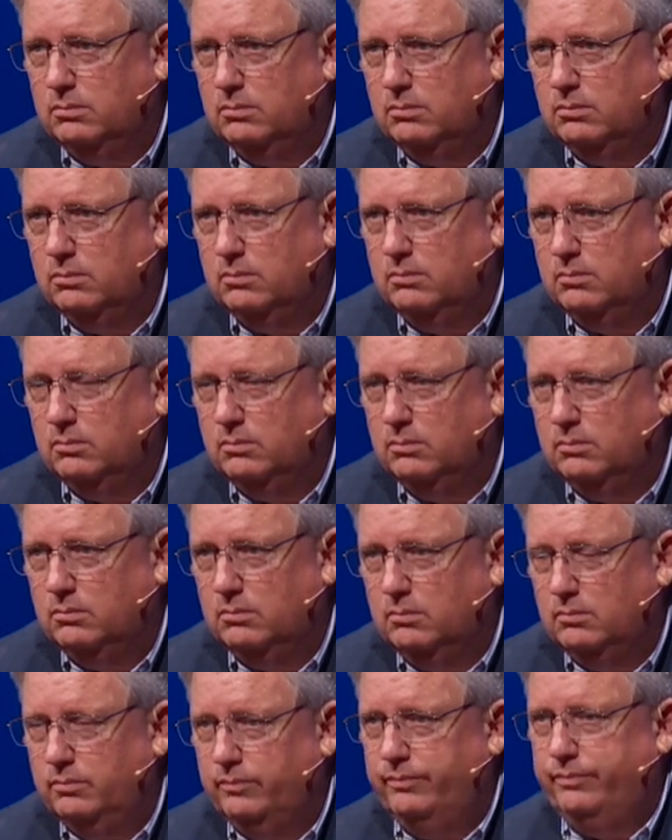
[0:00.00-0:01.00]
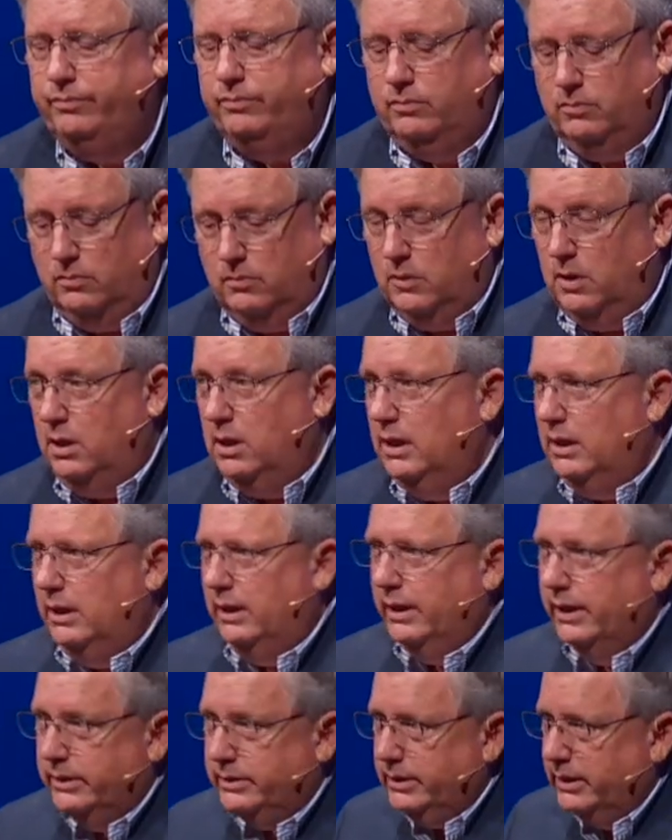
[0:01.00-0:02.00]
Amen.
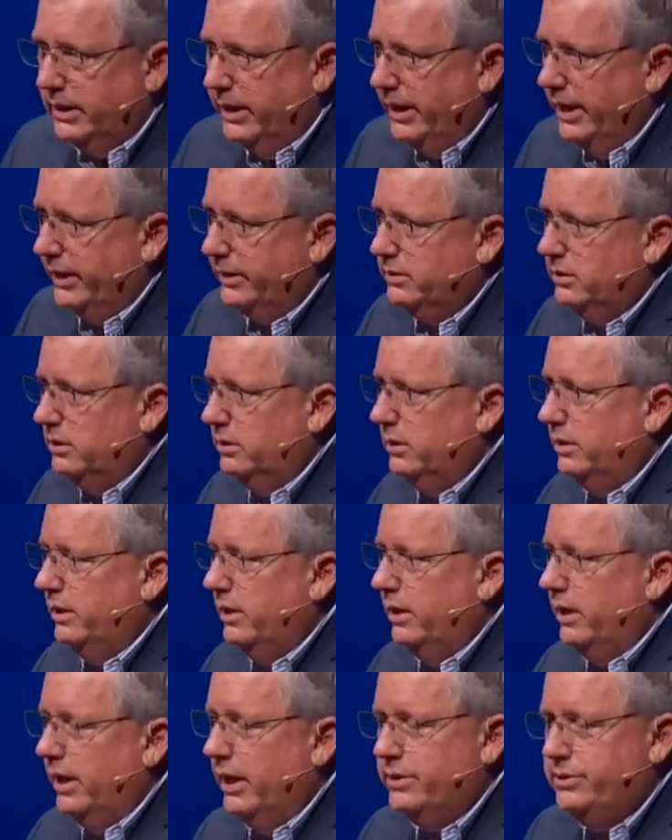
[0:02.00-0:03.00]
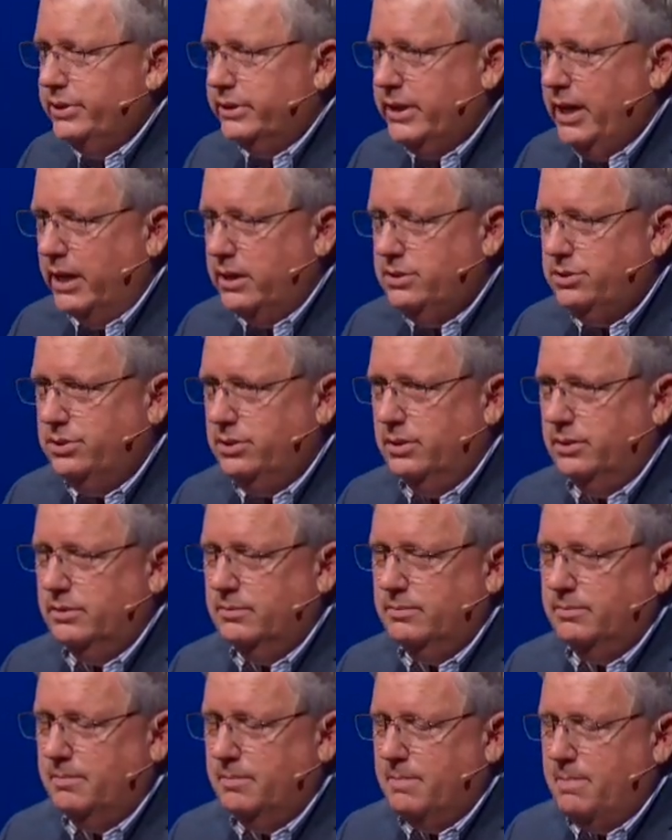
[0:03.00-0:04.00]
Intellect,
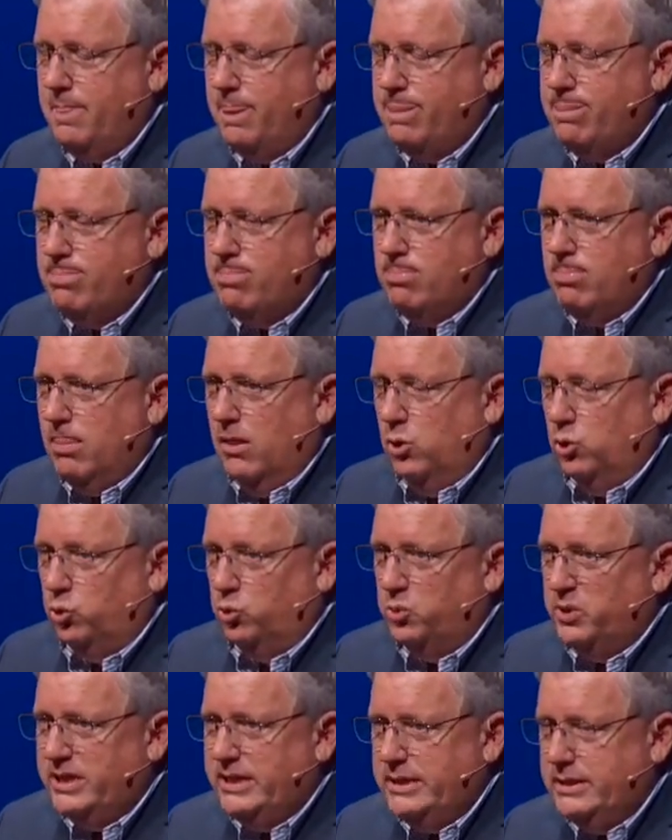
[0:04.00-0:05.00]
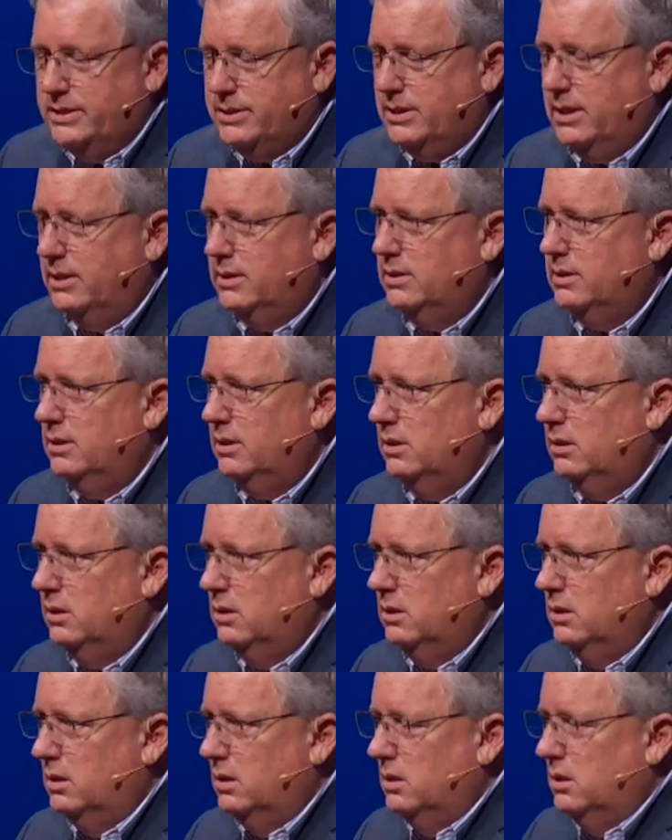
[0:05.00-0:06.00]
education, reason,
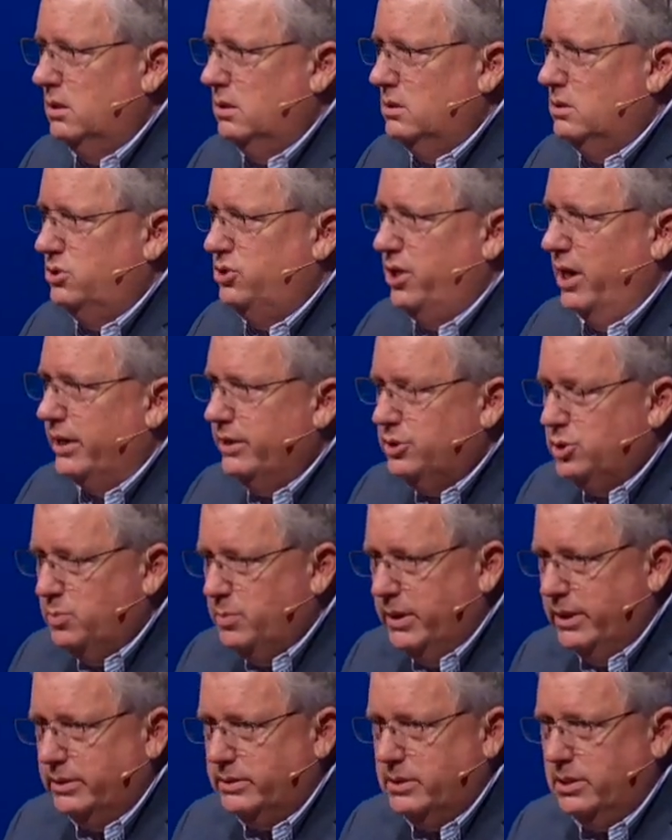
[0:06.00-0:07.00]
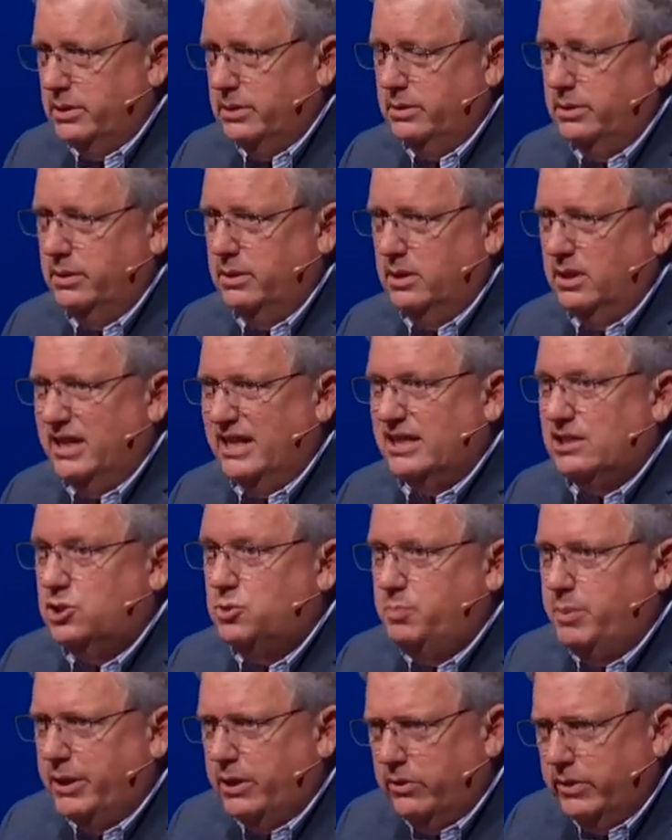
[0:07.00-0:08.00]
judgment,
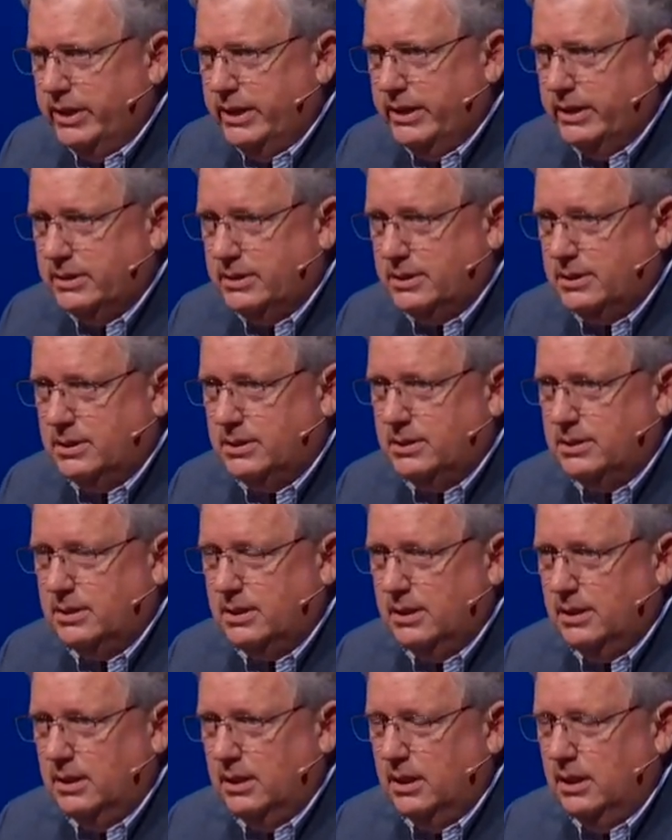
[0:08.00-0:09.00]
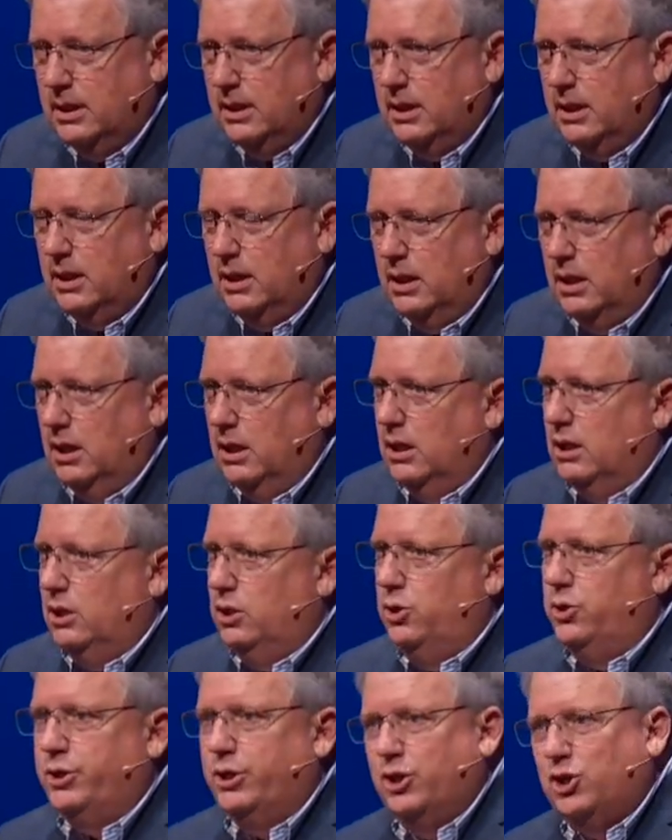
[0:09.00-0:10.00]
experience.
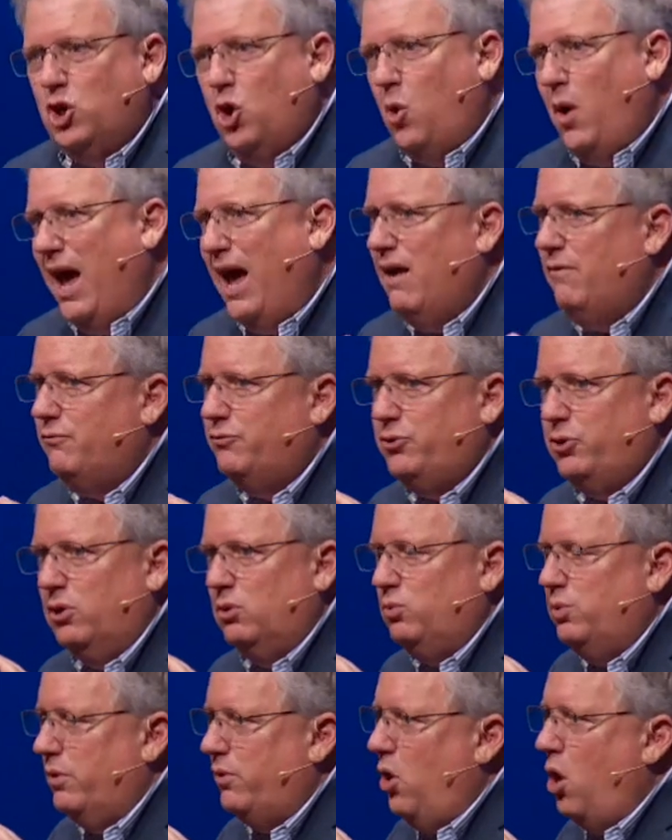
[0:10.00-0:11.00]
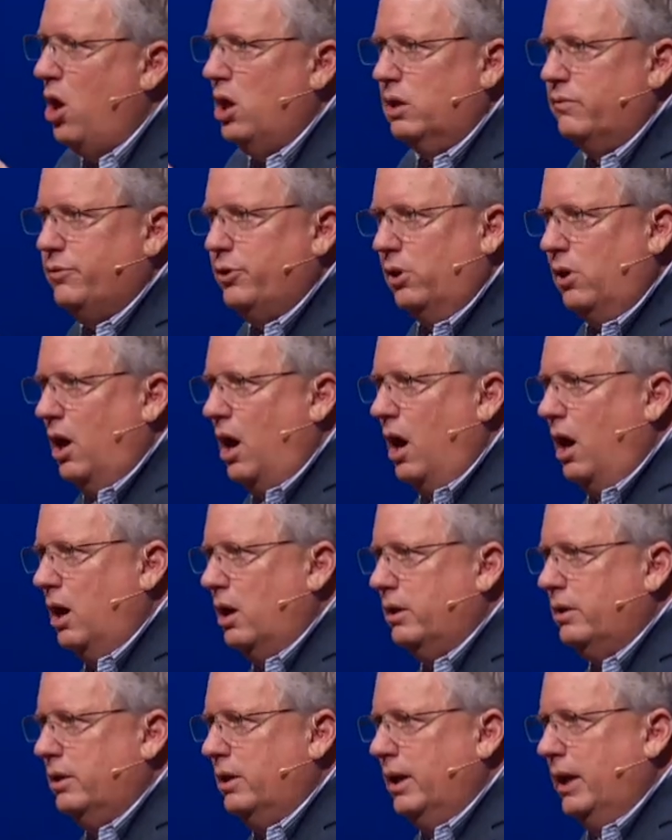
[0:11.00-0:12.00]
You can go after it with all of your
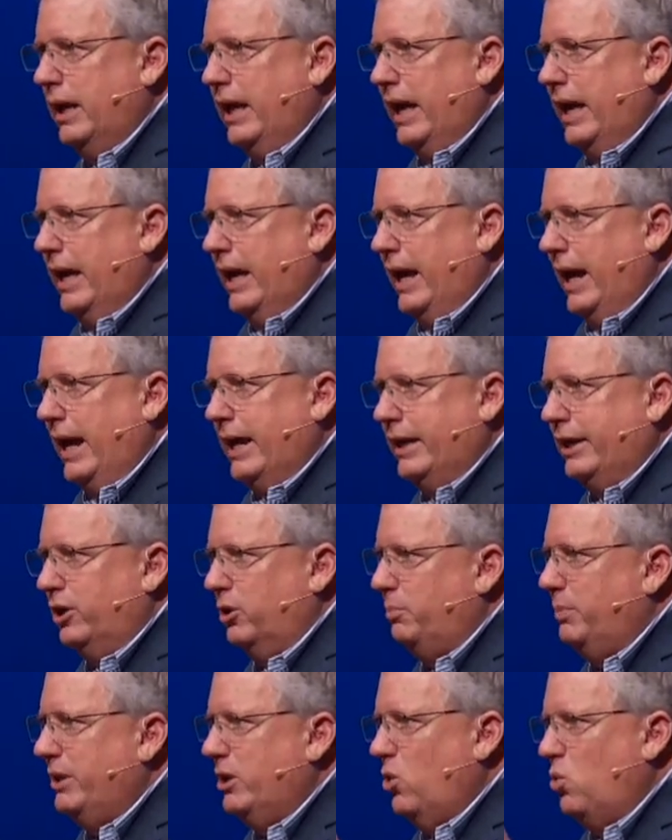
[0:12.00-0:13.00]
heart, and it'll be a